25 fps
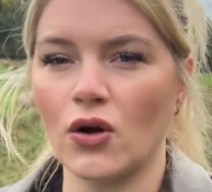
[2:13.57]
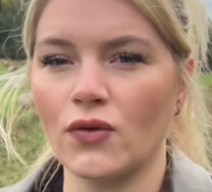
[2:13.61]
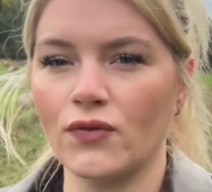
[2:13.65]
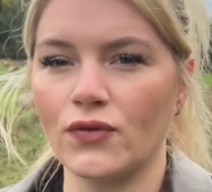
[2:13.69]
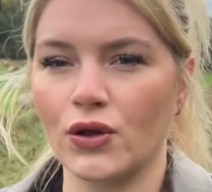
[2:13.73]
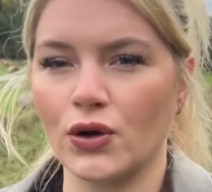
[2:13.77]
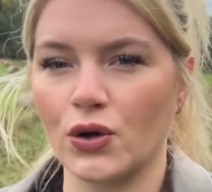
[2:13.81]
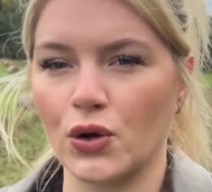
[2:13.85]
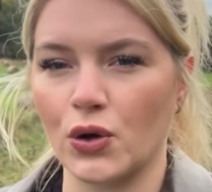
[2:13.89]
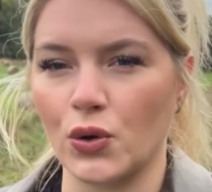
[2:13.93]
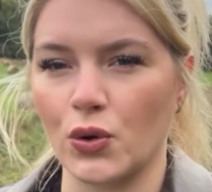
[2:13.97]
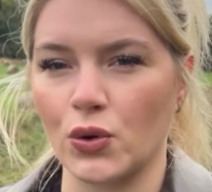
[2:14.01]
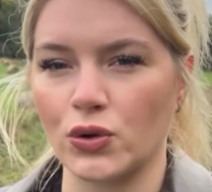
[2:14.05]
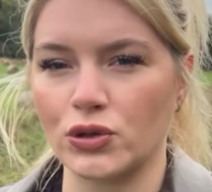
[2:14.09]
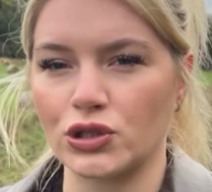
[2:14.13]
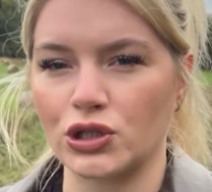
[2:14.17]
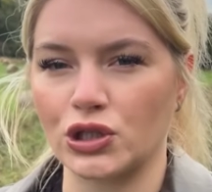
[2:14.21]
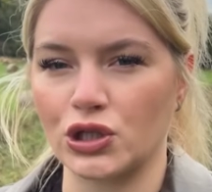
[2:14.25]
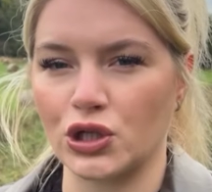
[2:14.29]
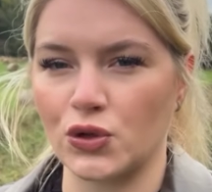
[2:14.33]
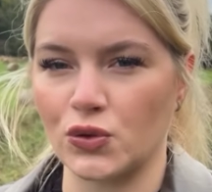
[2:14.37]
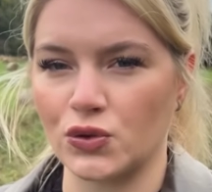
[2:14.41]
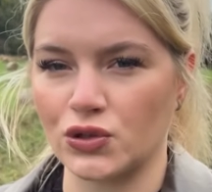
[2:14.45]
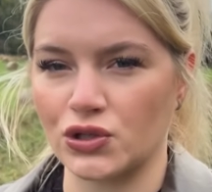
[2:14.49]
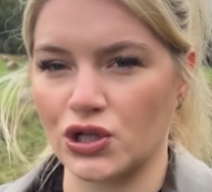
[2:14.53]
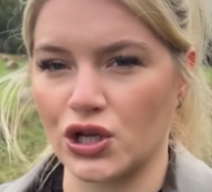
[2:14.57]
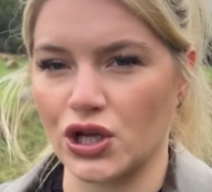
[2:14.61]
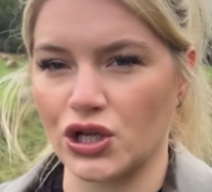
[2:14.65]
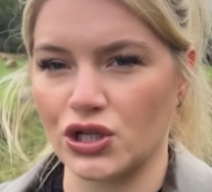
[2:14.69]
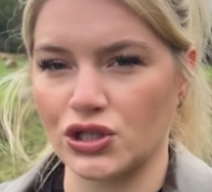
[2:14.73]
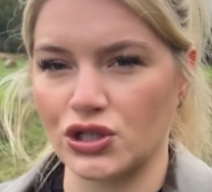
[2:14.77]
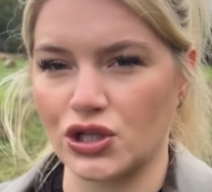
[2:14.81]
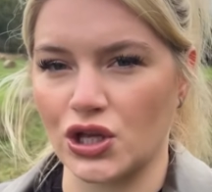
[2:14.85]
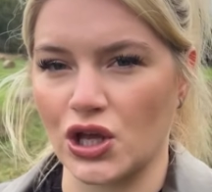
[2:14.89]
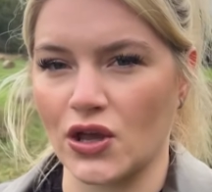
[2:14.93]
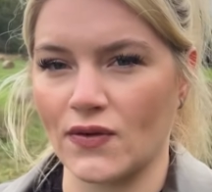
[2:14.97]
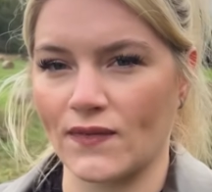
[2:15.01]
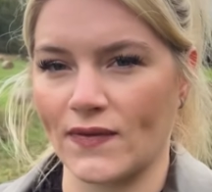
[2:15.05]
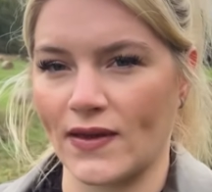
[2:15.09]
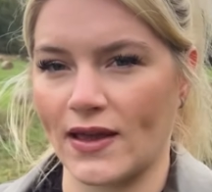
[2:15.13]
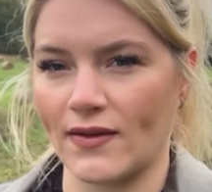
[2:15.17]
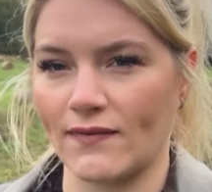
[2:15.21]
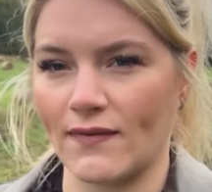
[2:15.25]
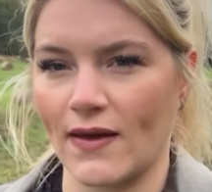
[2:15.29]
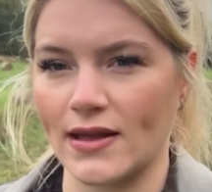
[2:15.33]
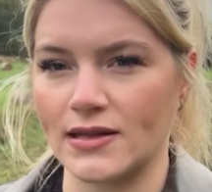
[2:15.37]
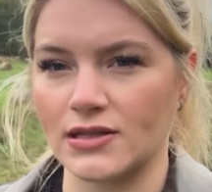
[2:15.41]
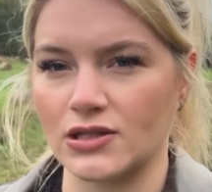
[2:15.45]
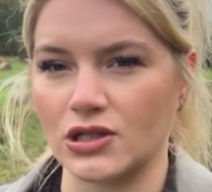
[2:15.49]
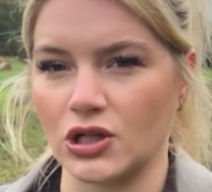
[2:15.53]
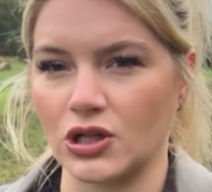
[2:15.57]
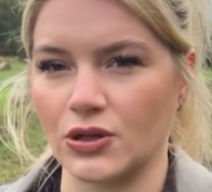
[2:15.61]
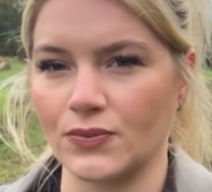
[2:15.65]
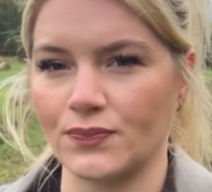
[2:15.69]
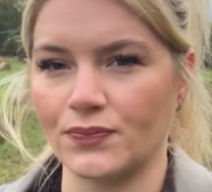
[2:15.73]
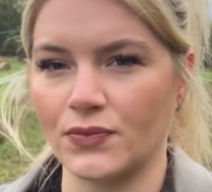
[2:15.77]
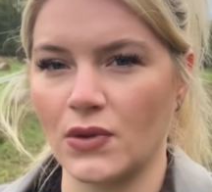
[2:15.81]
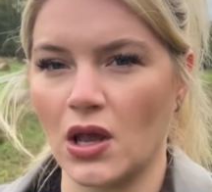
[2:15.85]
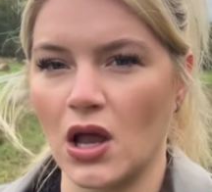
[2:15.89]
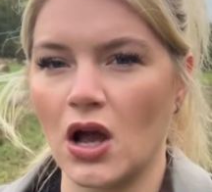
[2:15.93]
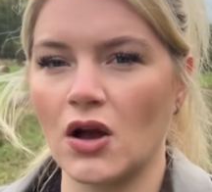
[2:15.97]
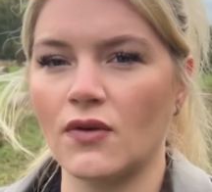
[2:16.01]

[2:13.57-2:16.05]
off the coast using a survey vessel,